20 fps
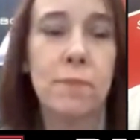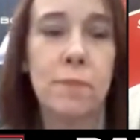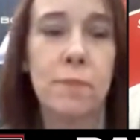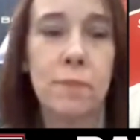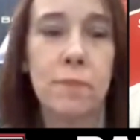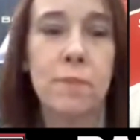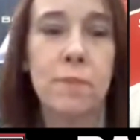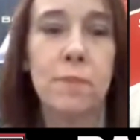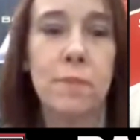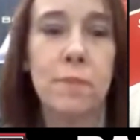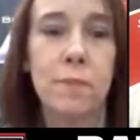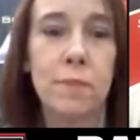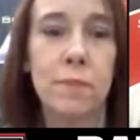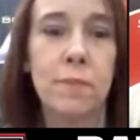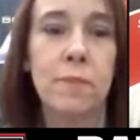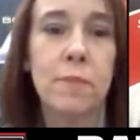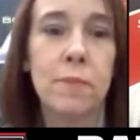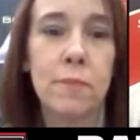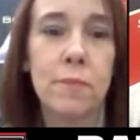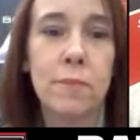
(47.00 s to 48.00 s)

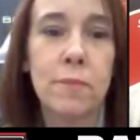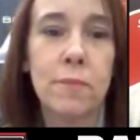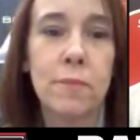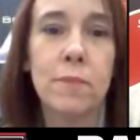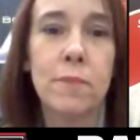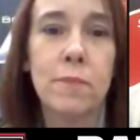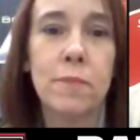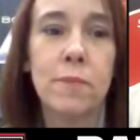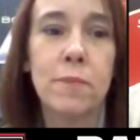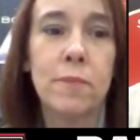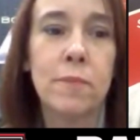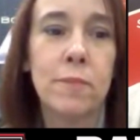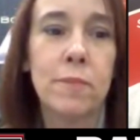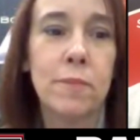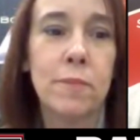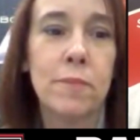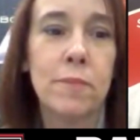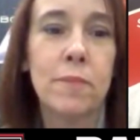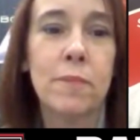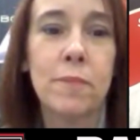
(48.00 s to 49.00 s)

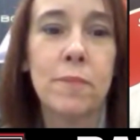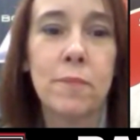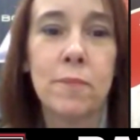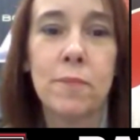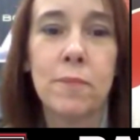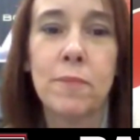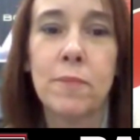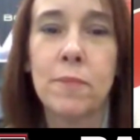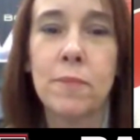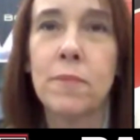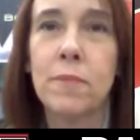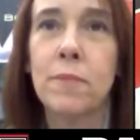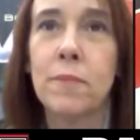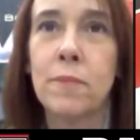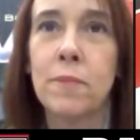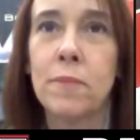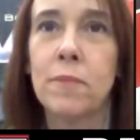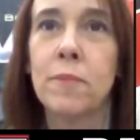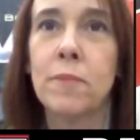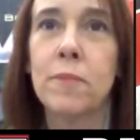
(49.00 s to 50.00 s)

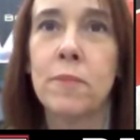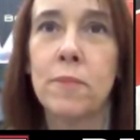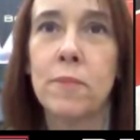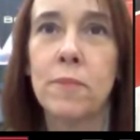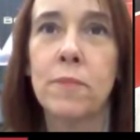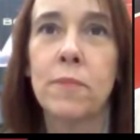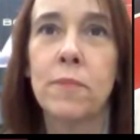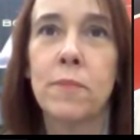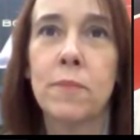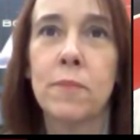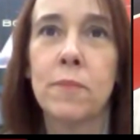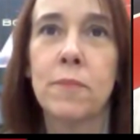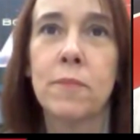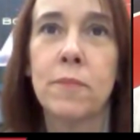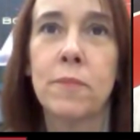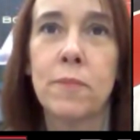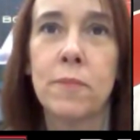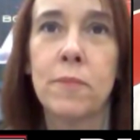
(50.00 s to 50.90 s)
(silent)